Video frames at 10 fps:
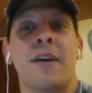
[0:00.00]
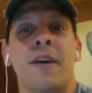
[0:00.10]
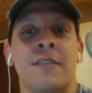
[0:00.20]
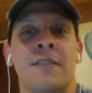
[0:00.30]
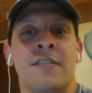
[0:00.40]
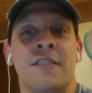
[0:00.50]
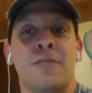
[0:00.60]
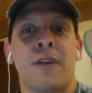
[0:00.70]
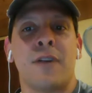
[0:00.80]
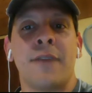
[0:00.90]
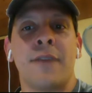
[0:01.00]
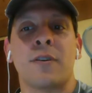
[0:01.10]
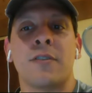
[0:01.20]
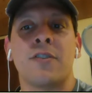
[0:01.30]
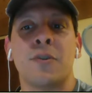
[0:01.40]
zip drives were
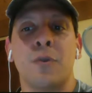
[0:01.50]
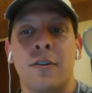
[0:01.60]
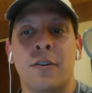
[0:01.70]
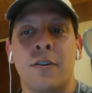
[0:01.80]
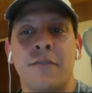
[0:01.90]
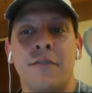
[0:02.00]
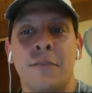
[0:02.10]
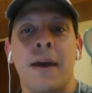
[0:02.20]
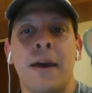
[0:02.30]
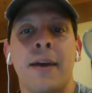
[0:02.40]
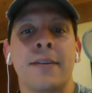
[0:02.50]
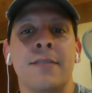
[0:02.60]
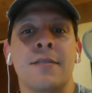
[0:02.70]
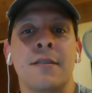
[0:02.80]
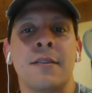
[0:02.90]
250 megs. The